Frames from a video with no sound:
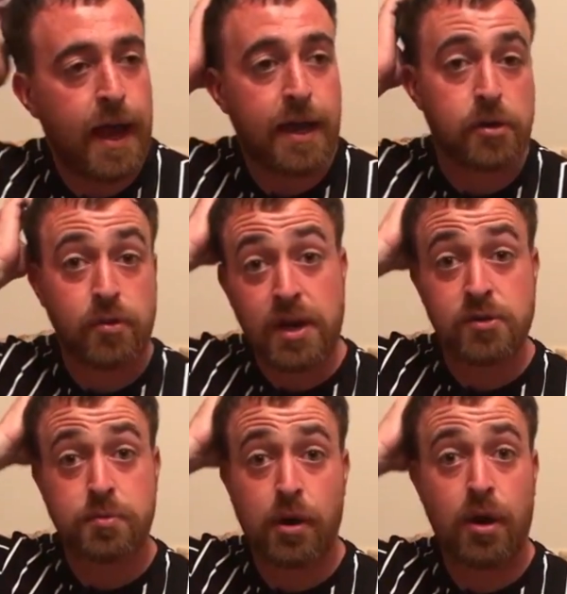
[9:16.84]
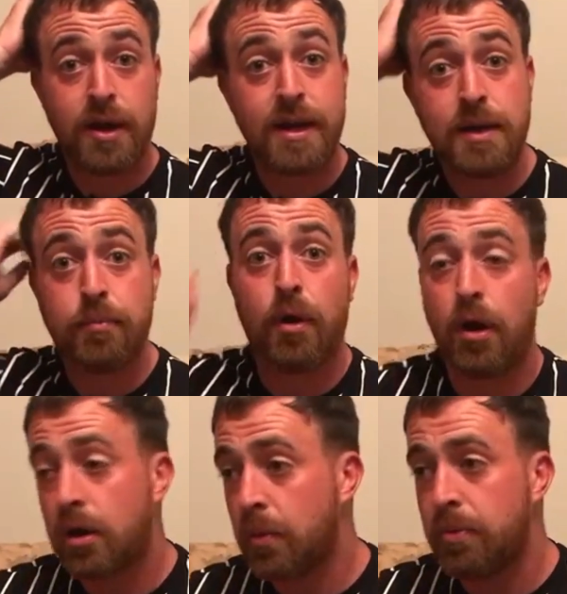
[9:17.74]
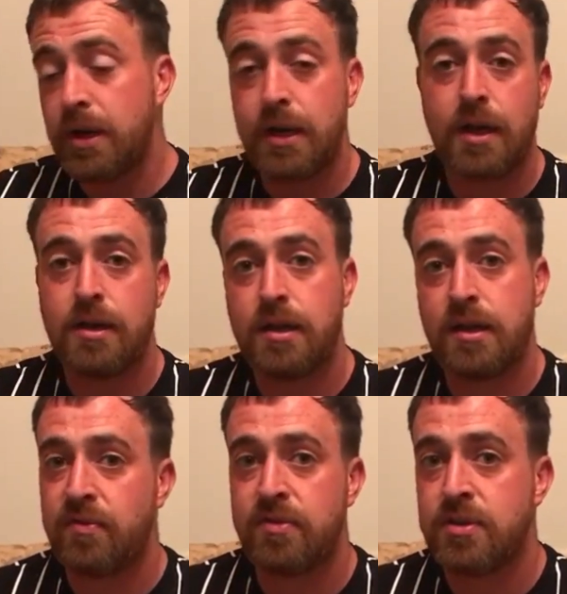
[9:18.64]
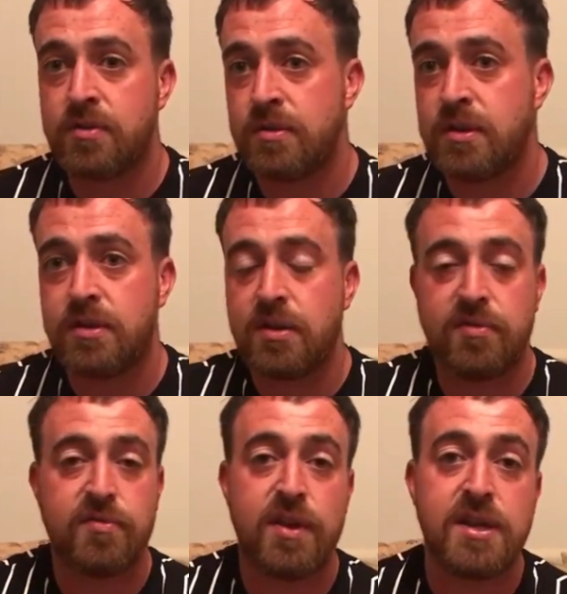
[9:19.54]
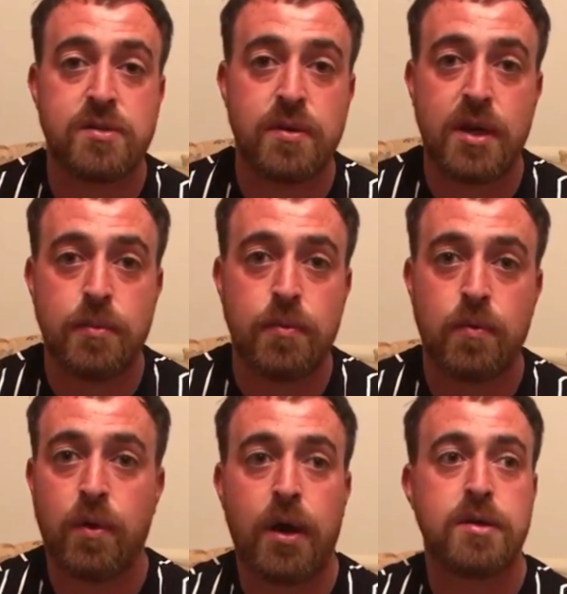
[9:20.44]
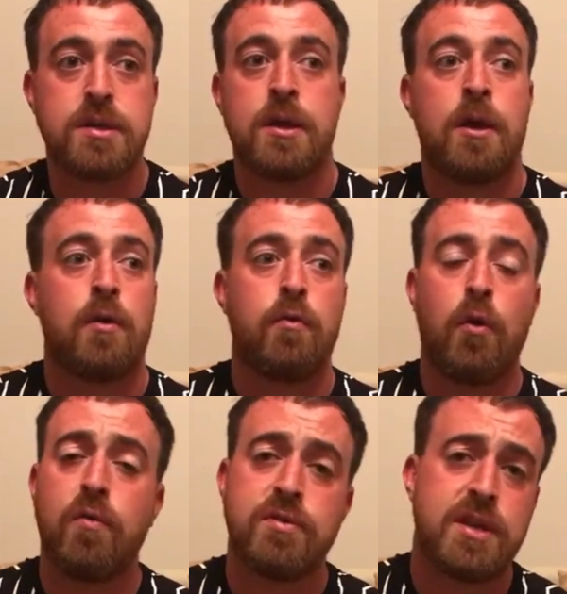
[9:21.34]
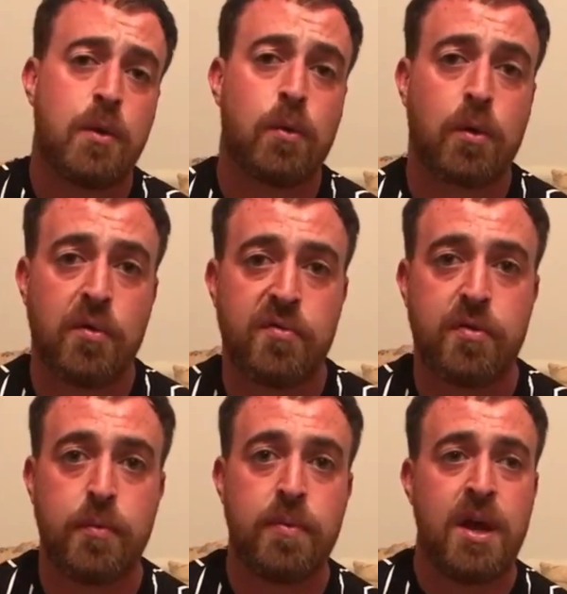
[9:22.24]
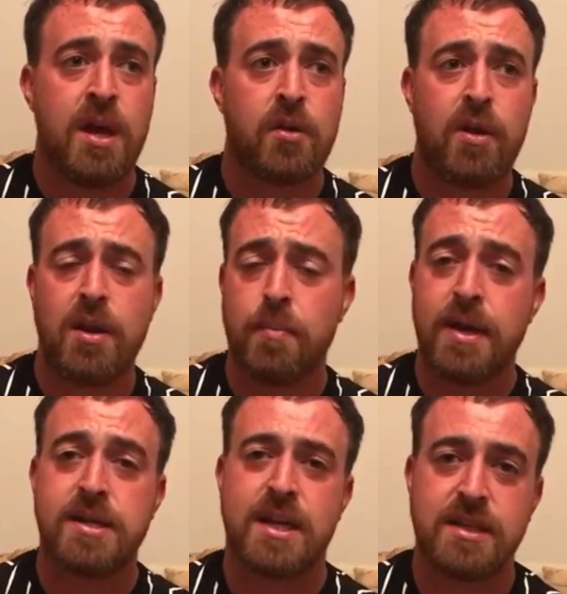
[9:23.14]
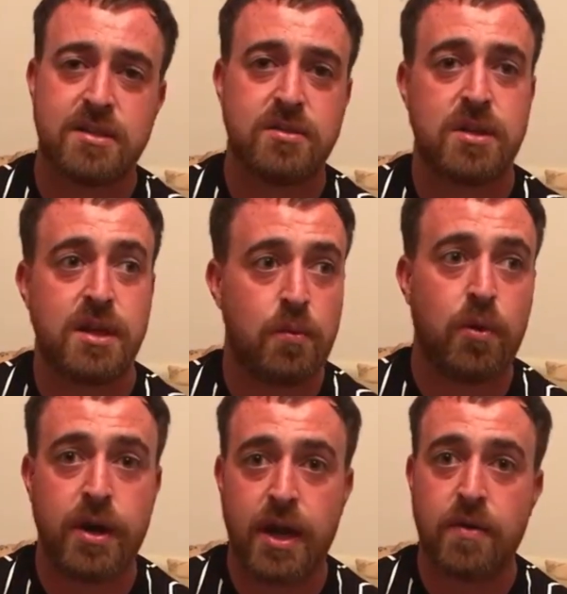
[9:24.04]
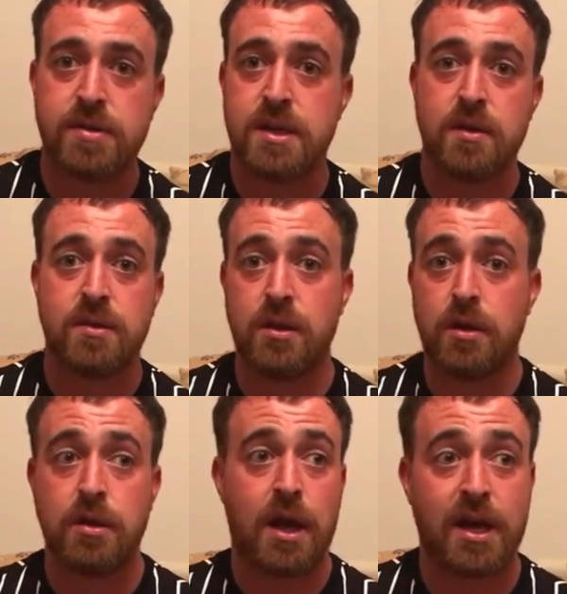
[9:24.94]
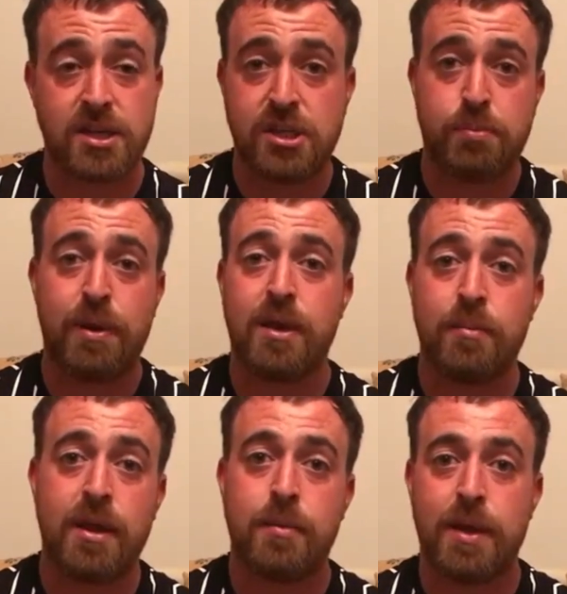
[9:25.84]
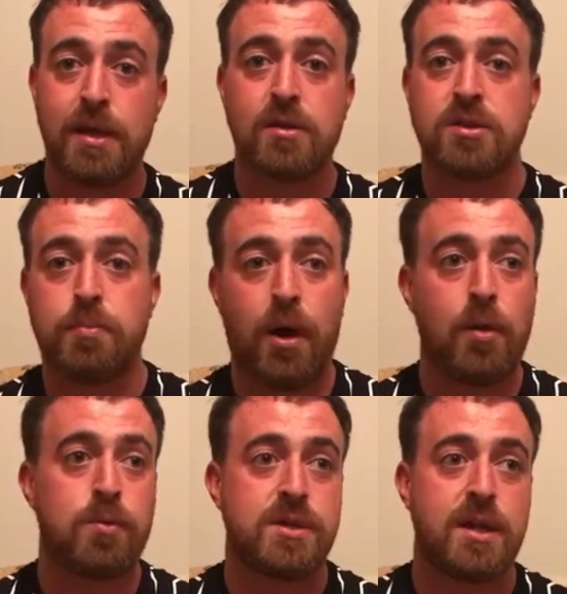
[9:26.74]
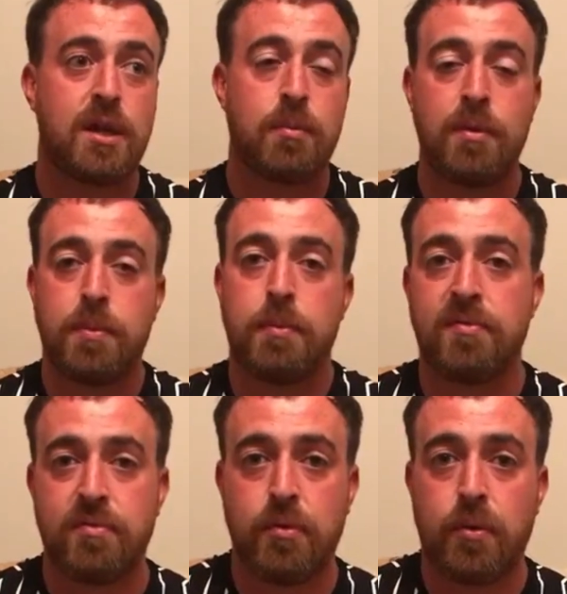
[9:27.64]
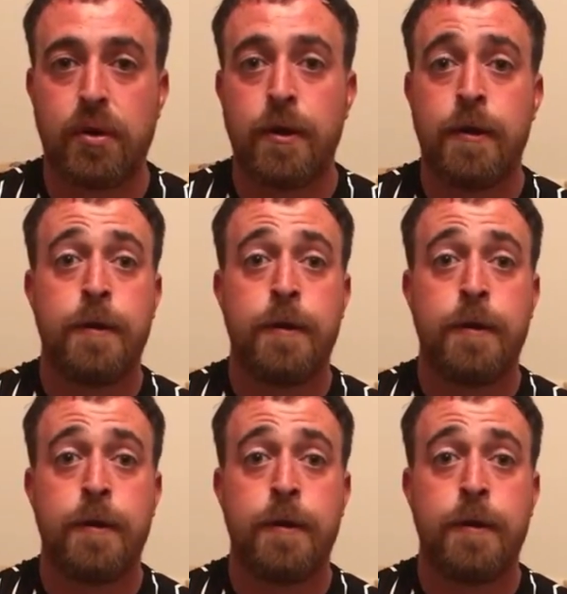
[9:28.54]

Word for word: And Greene was brought on, and he brought a completely now different, different phase to it now. Whereas Rovers now were going from creating many chances in the wide areas now to actually splitting them down the middle because the Apollo was starting to commit people forward.